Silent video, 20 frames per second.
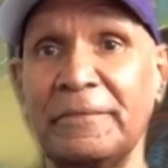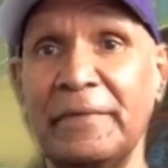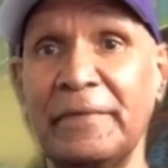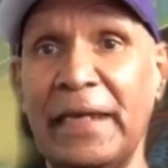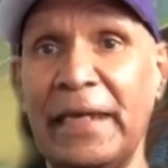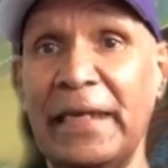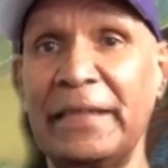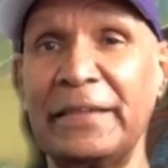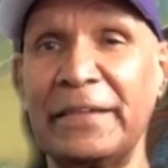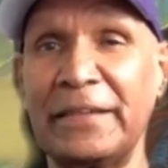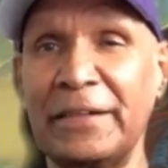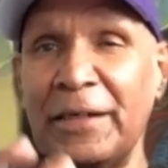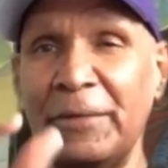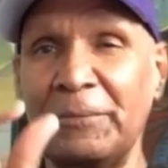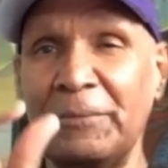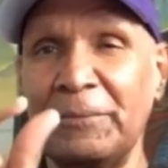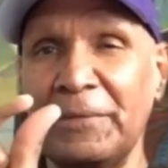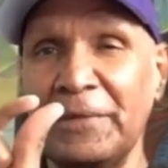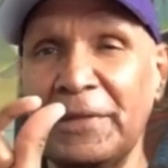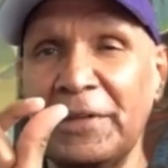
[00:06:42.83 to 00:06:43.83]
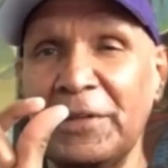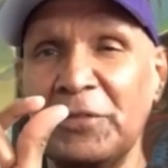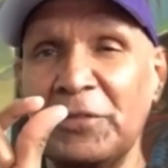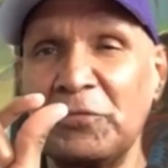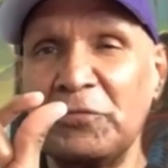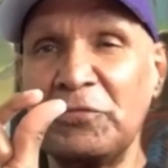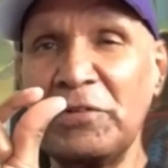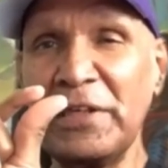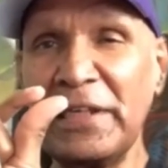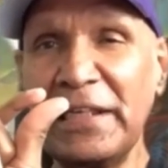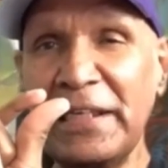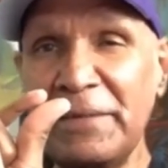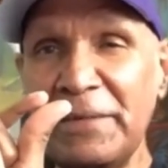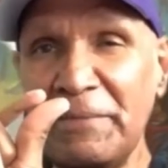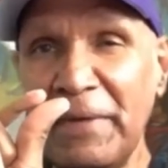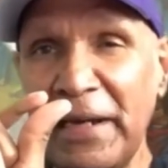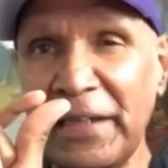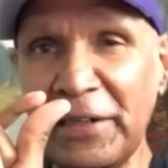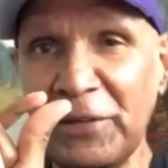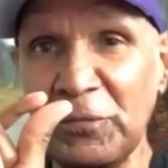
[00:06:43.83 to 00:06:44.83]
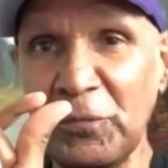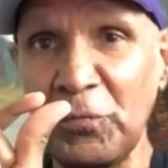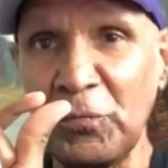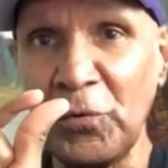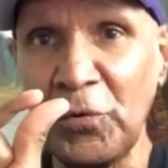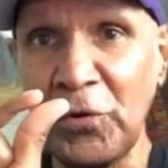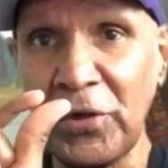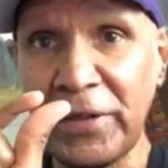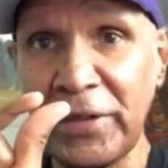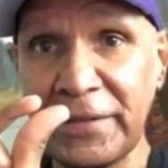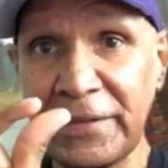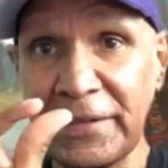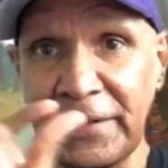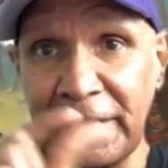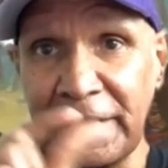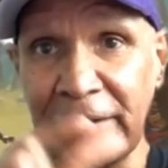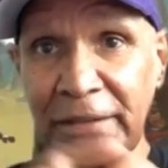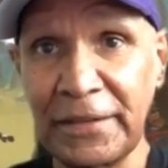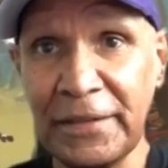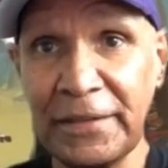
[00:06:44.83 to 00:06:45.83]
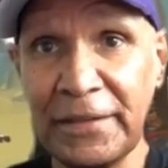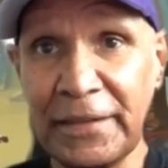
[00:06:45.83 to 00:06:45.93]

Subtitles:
And then I really made it work till